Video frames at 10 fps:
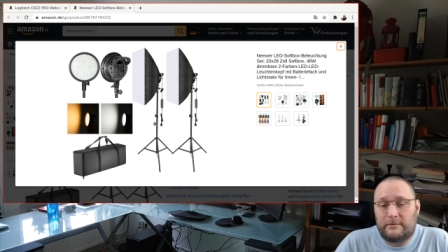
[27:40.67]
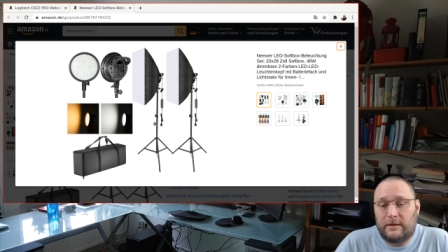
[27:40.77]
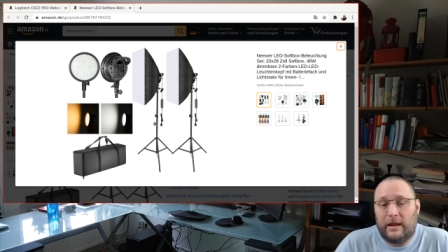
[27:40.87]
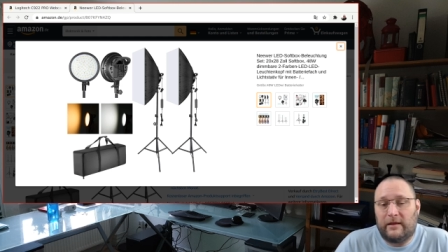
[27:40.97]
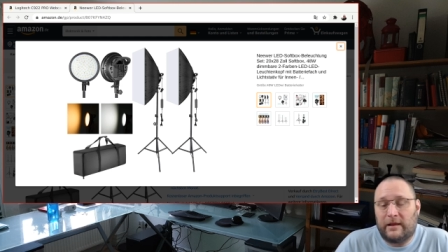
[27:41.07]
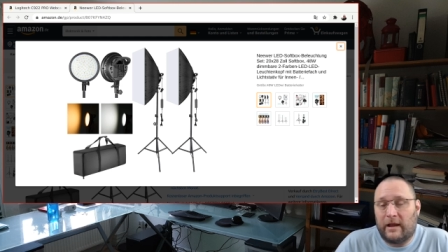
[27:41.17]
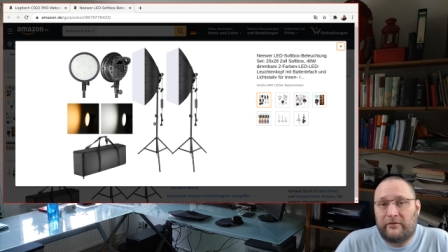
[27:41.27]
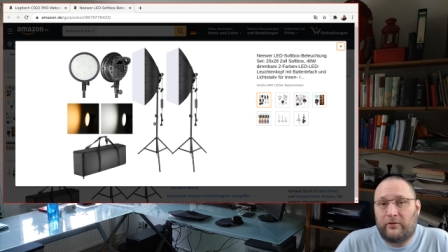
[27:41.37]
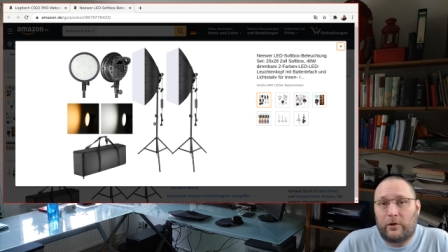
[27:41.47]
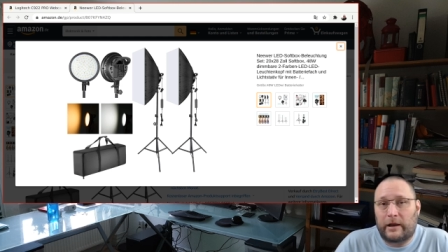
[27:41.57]
they they are
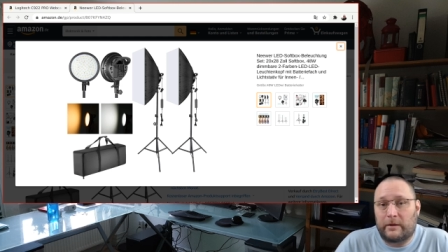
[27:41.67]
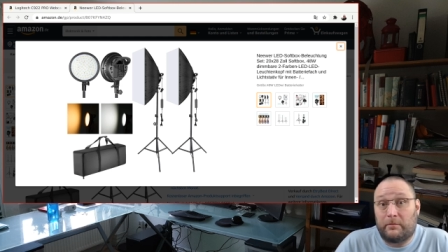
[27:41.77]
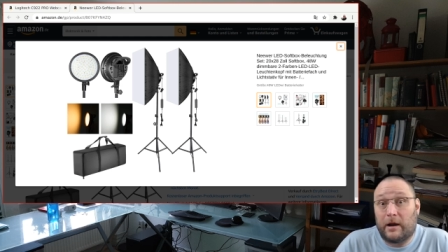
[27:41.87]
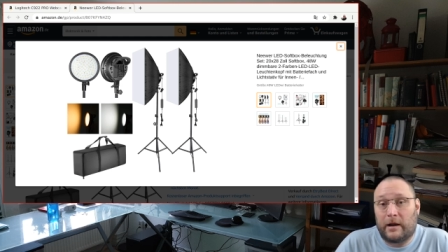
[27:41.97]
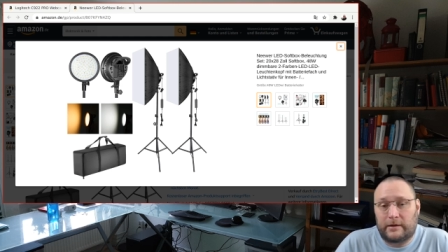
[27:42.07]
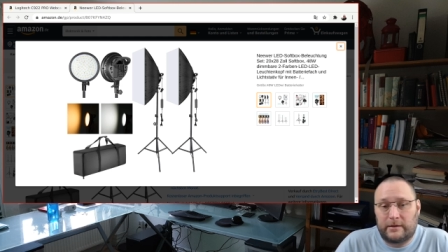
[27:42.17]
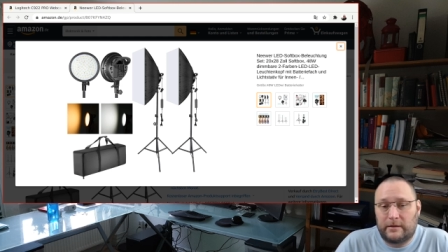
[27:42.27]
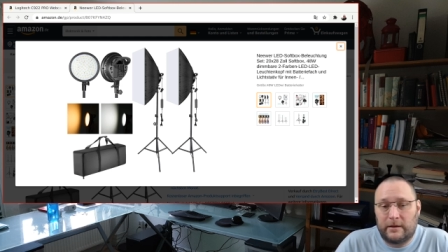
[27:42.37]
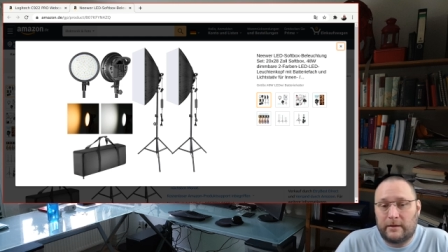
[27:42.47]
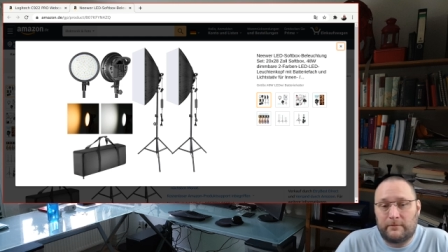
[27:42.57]
falling apart.
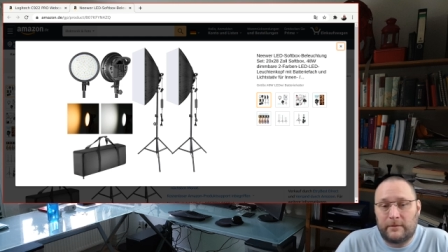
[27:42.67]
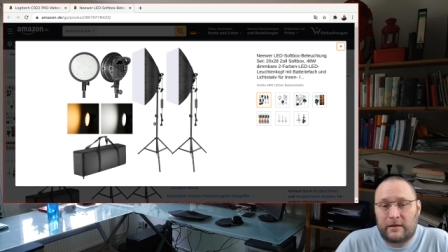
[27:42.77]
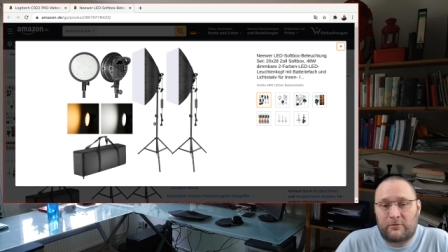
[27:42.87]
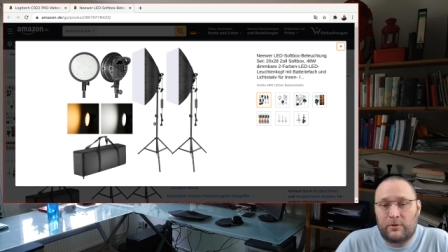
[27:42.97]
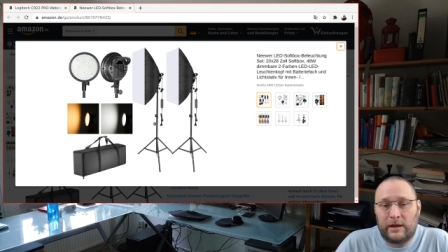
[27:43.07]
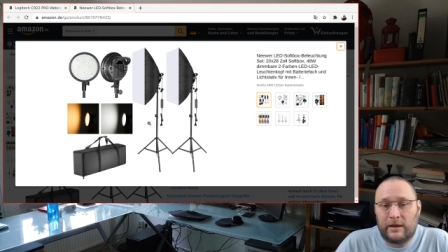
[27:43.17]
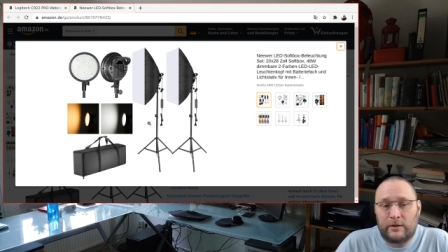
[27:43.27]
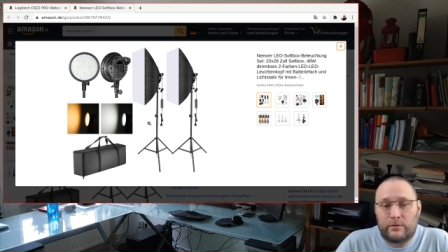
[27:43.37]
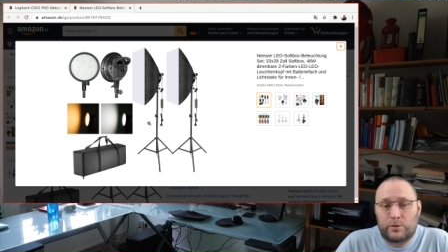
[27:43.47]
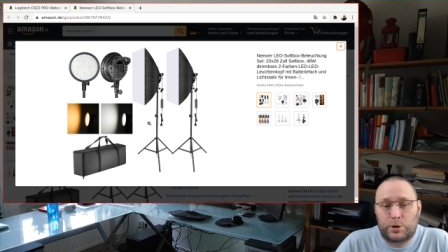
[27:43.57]
Um, it's
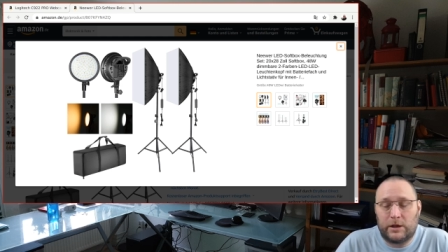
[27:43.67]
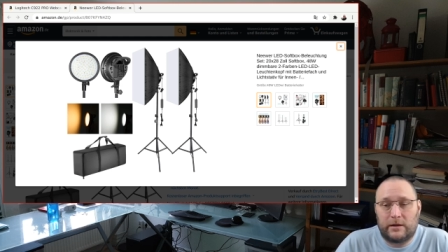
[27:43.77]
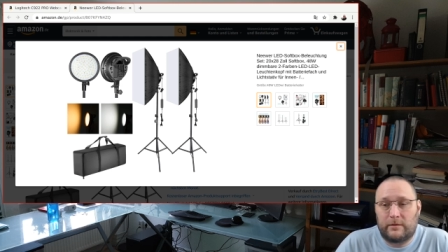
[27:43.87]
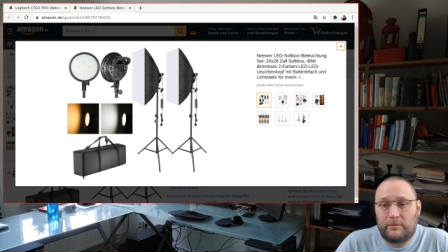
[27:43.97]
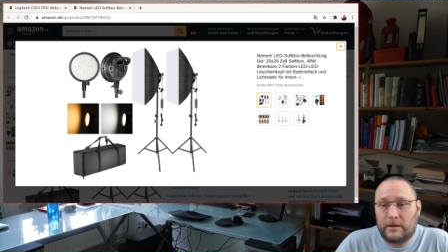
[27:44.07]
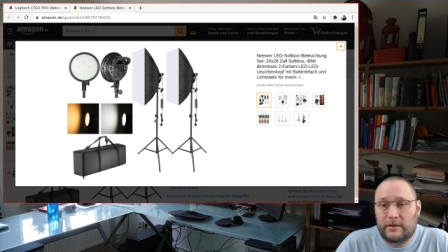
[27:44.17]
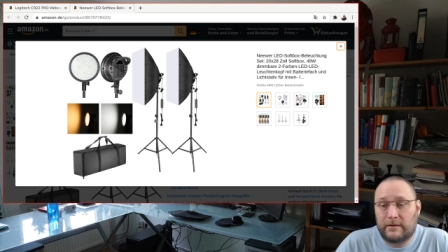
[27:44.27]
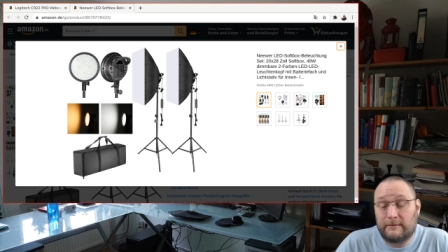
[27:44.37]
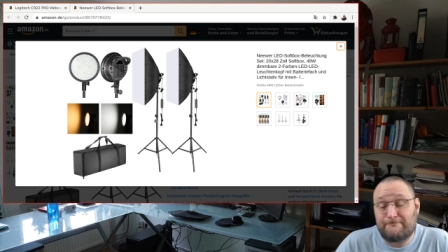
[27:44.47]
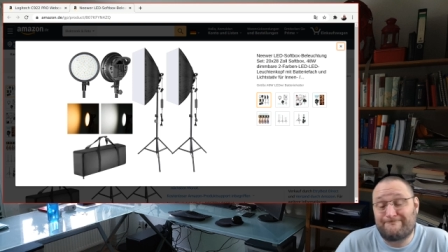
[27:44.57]
really shit. But
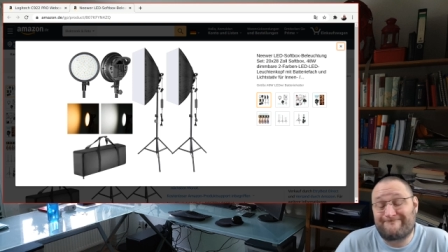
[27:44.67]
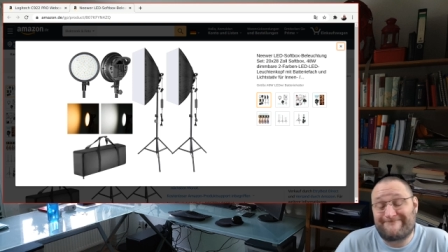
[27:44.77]
um,